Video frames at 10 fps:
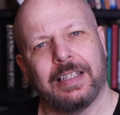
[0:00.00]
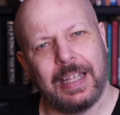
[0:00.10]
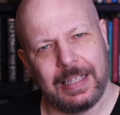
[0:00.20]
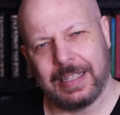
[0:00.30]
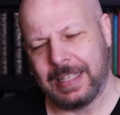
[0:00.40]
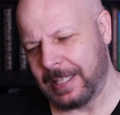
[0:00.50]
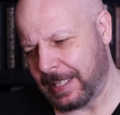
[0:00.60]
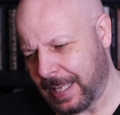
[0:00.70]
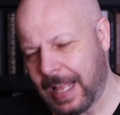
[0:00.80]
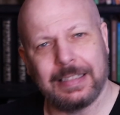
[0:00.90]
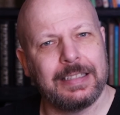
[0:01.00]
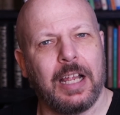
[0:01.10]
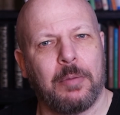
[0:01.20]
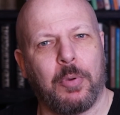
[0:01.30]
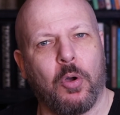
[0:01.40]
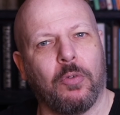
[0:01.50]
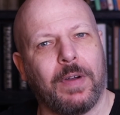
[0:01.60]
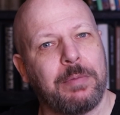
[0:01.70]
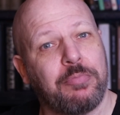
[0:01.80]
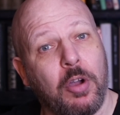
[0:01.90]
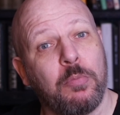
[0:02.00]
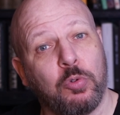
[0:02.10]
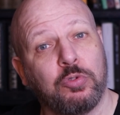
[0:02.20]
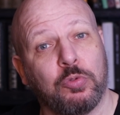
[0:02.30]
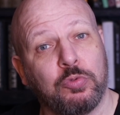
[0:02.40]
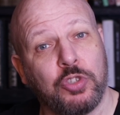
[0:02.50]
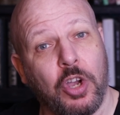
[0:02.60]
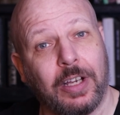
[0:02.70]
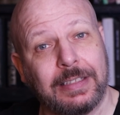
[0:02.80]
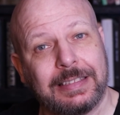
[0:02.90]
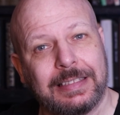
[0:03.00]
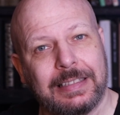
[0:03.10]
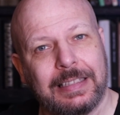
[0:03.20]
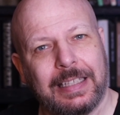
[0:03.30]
that the cutting up of a primordial giant